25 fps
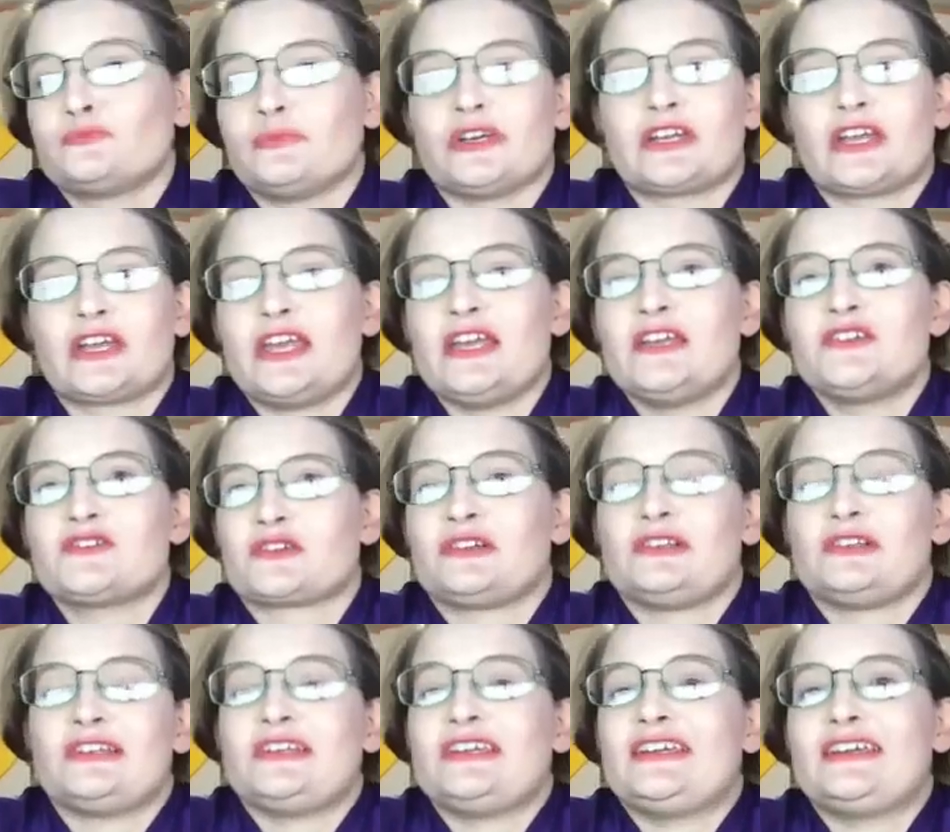
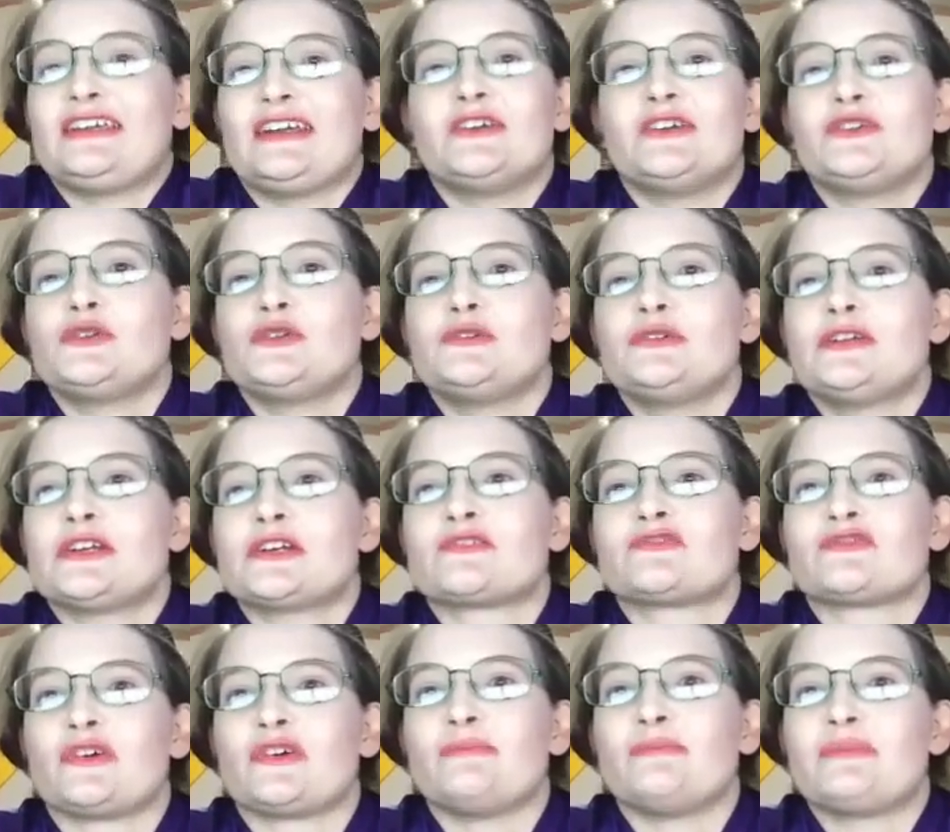occasionally I do
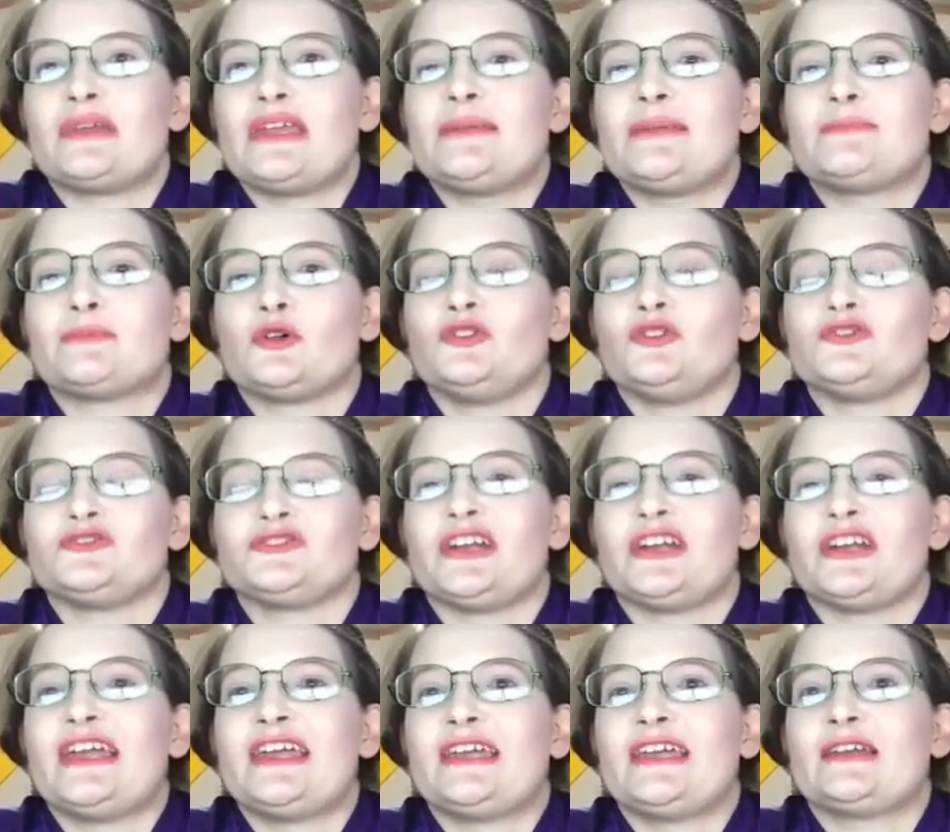hear from people
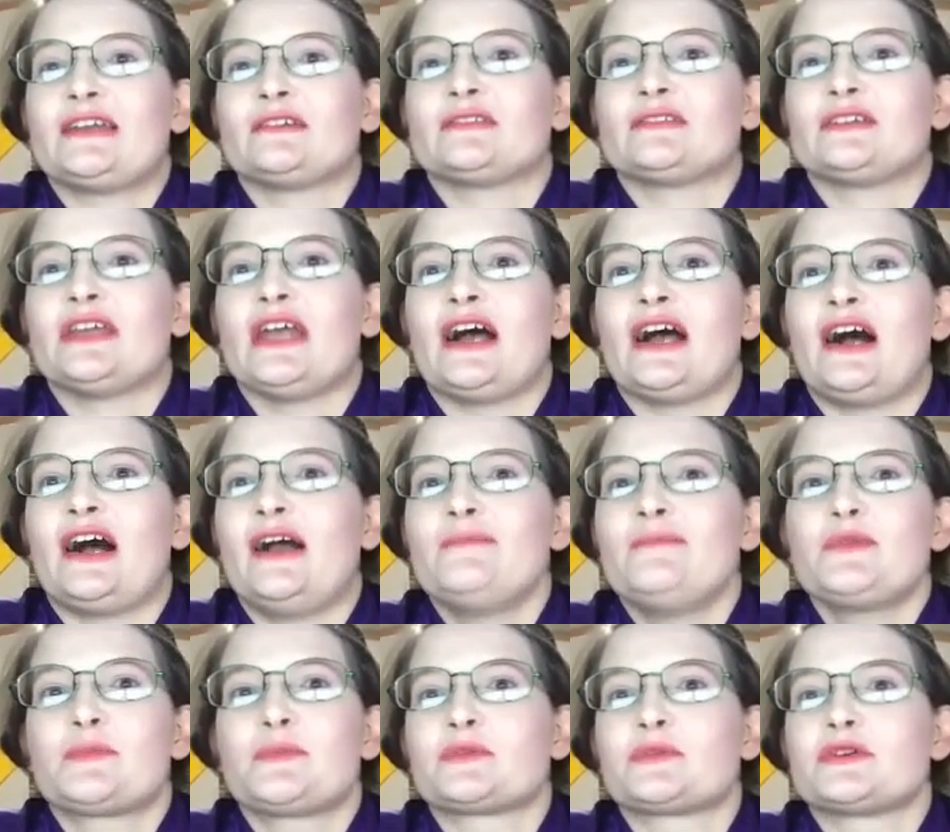saying, yeah,
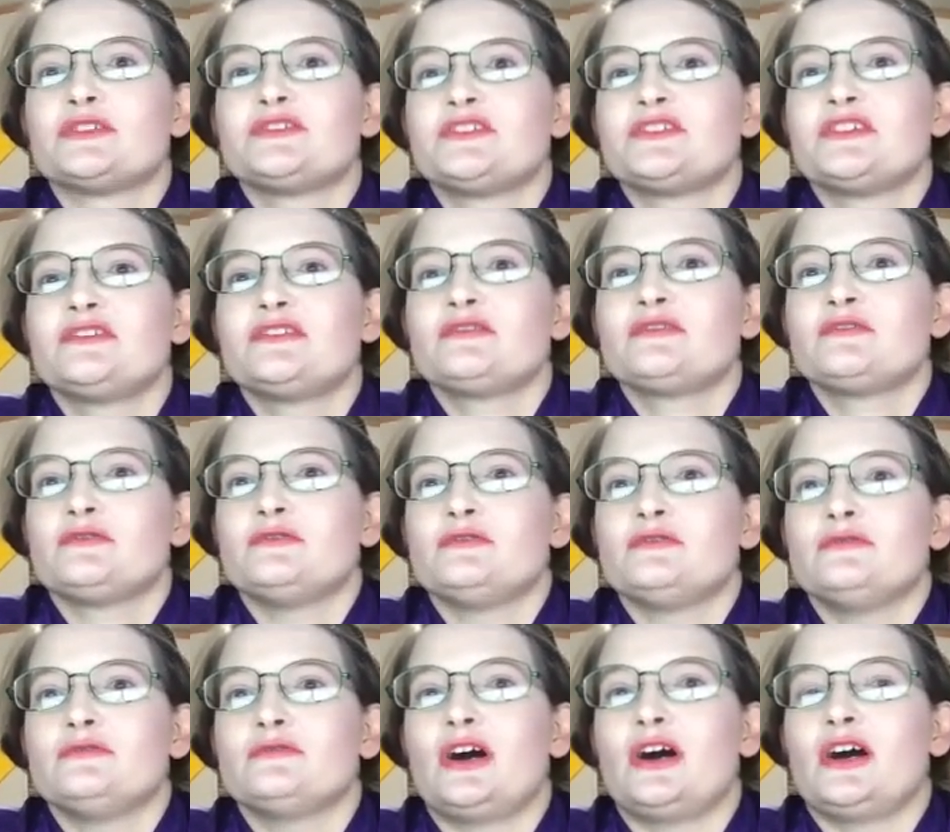I'm the person
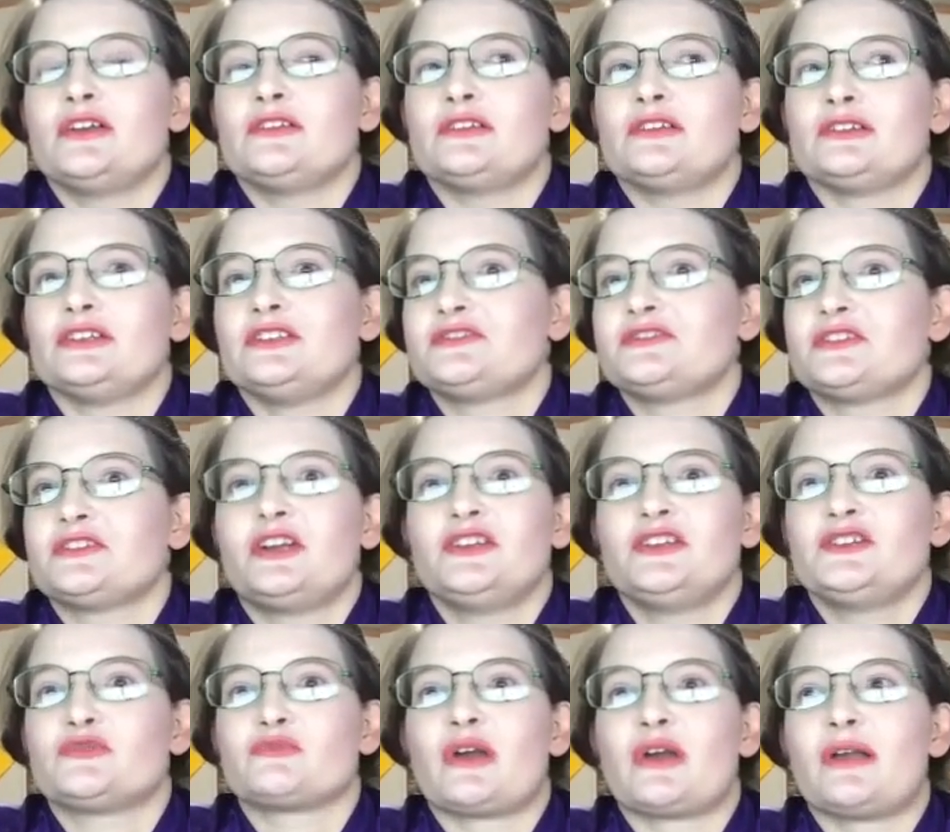listed
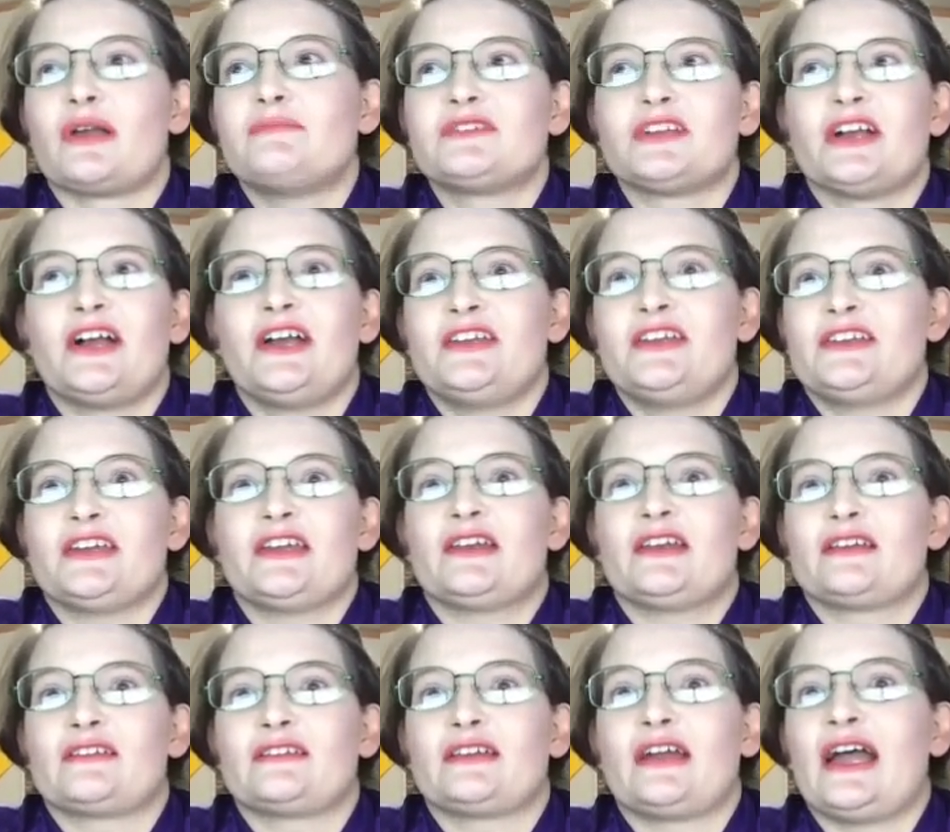on your website
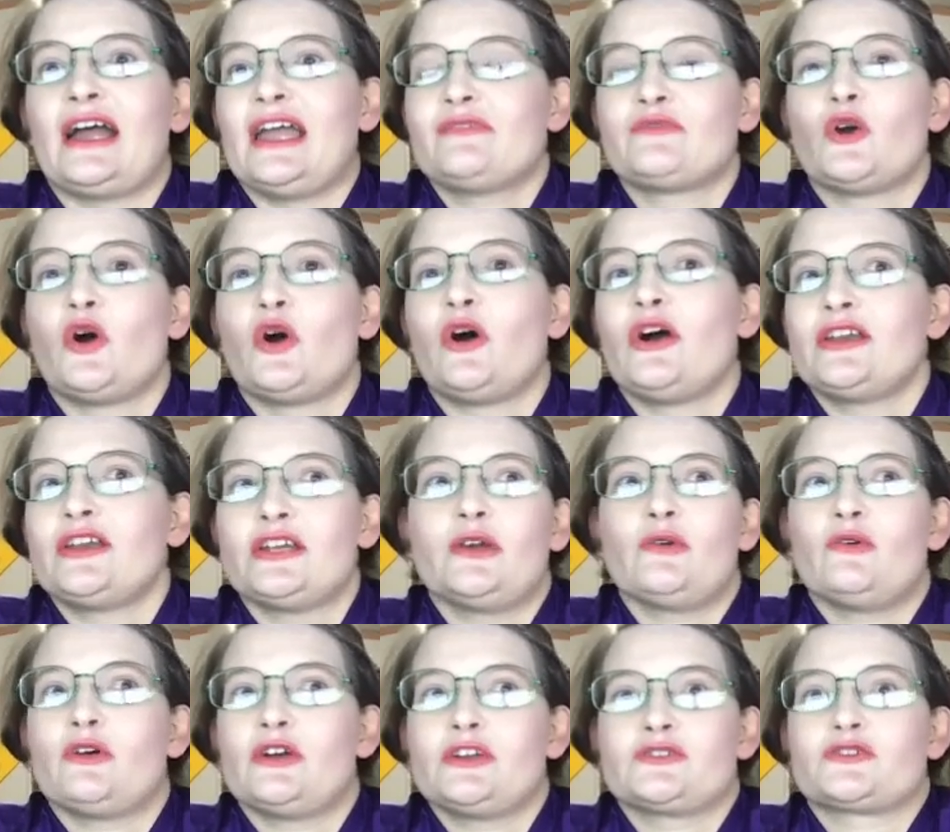and I have no
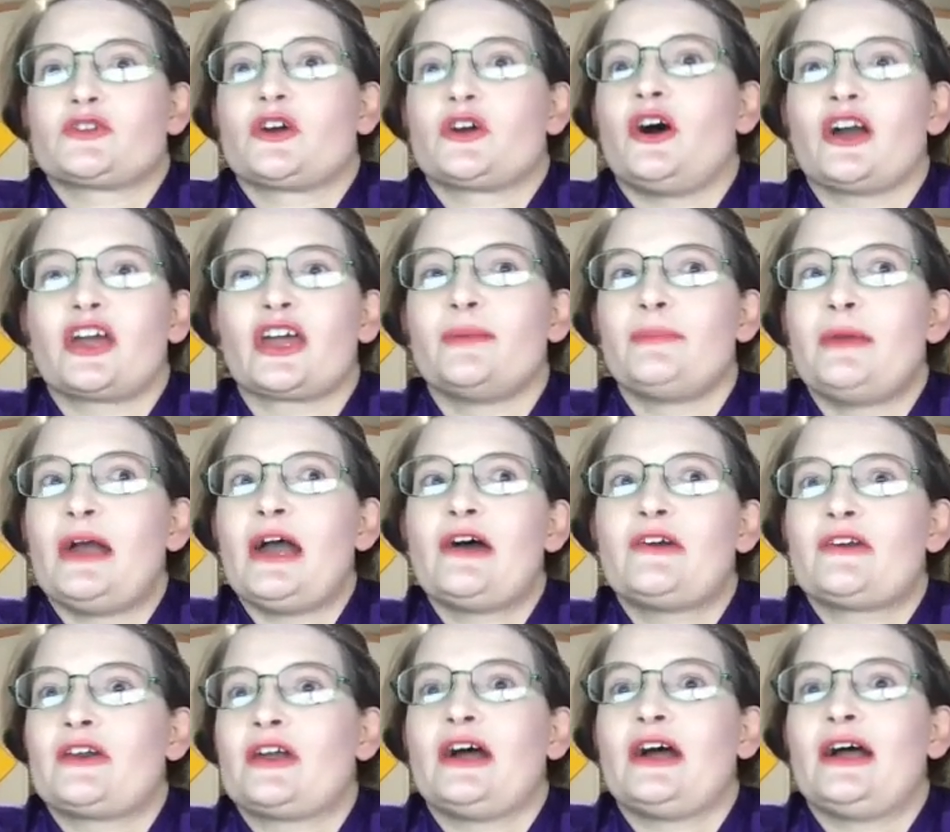idea what you're talking
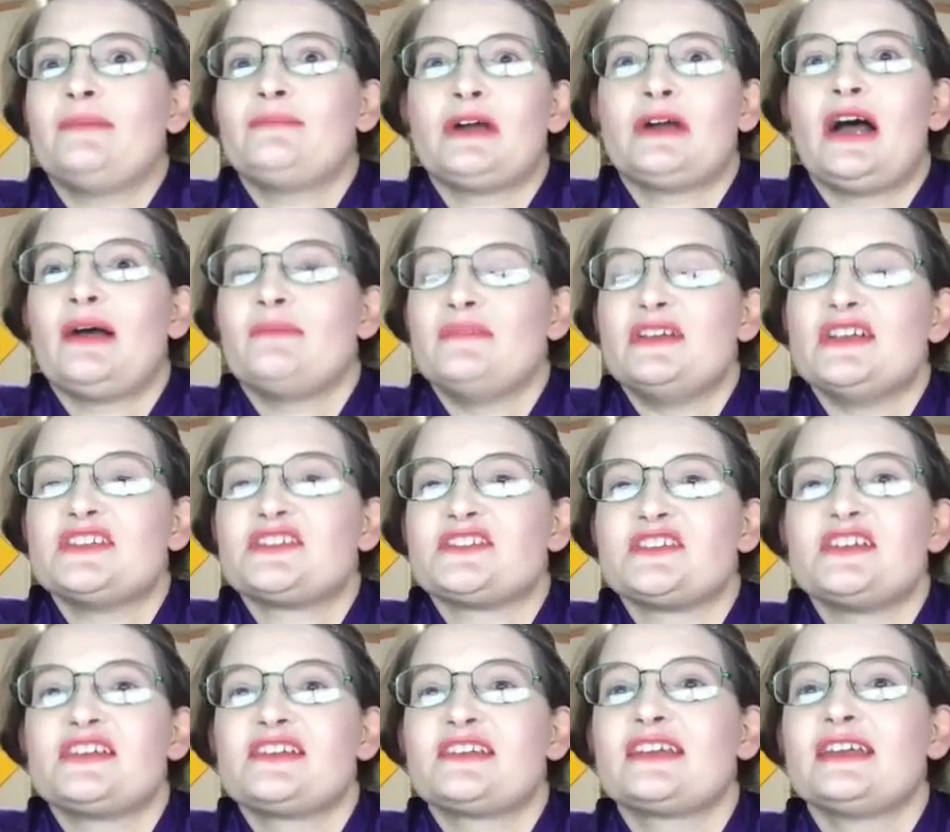about. I'm not
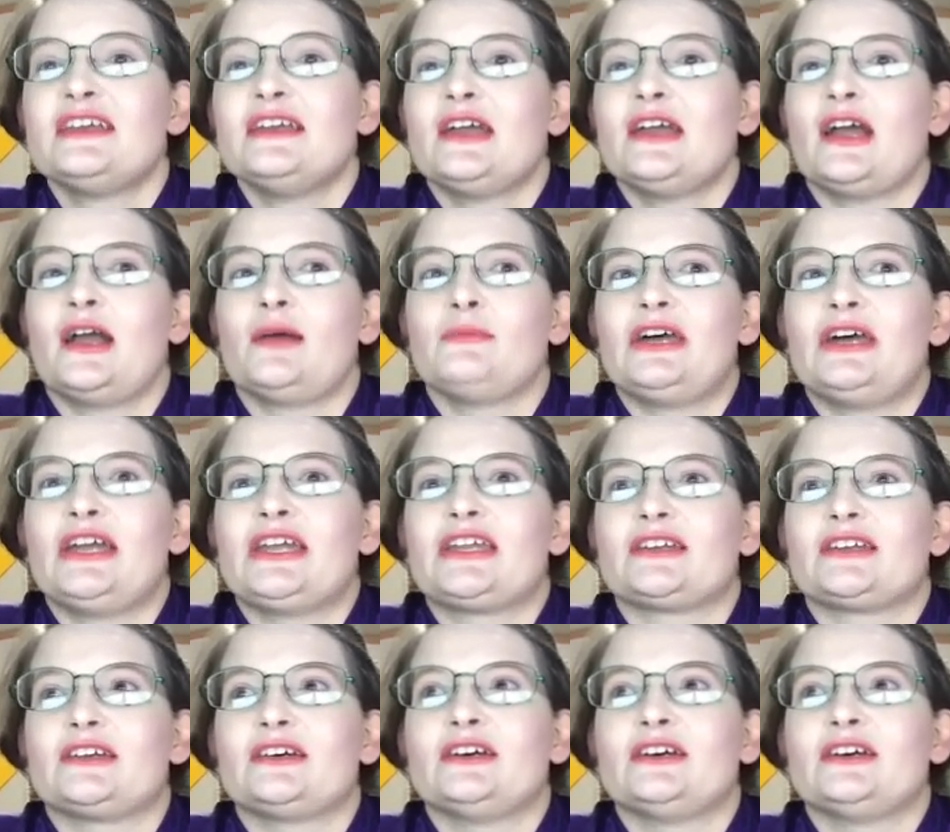missing. I'm like,